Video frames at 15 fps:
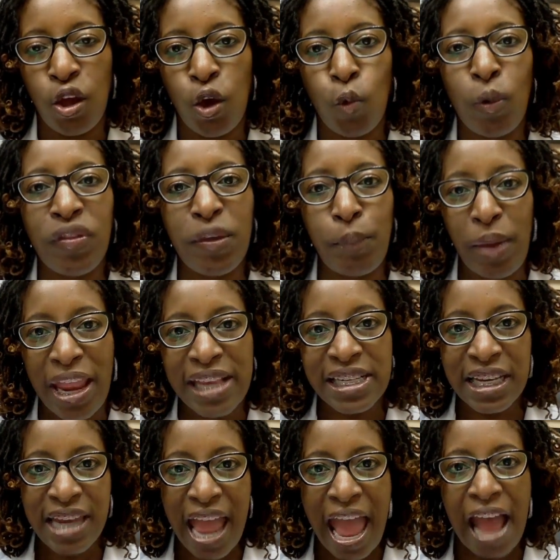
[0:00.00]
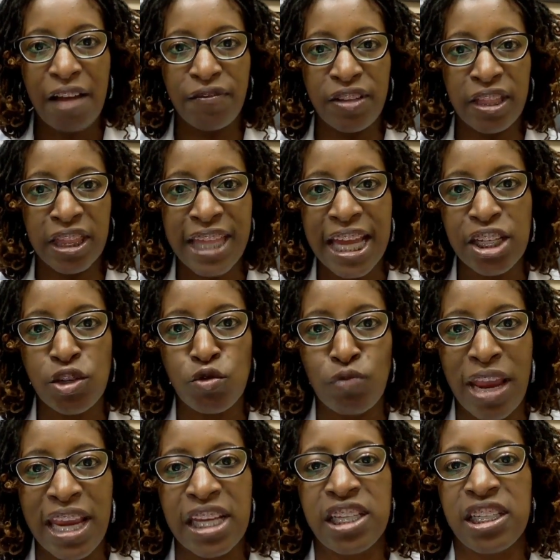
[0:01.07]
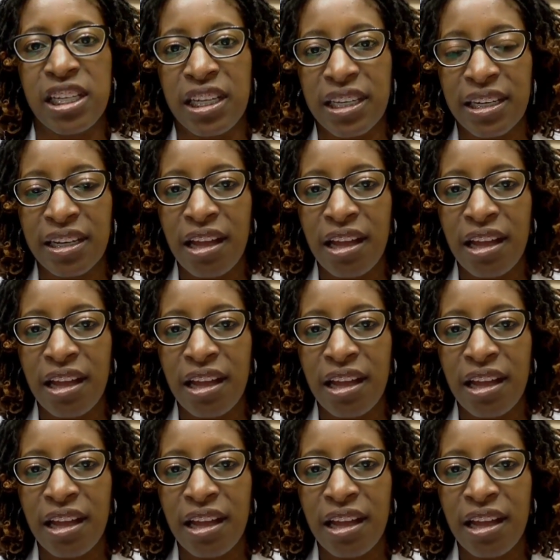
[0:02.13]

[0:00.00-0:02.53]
when the patient have a saturation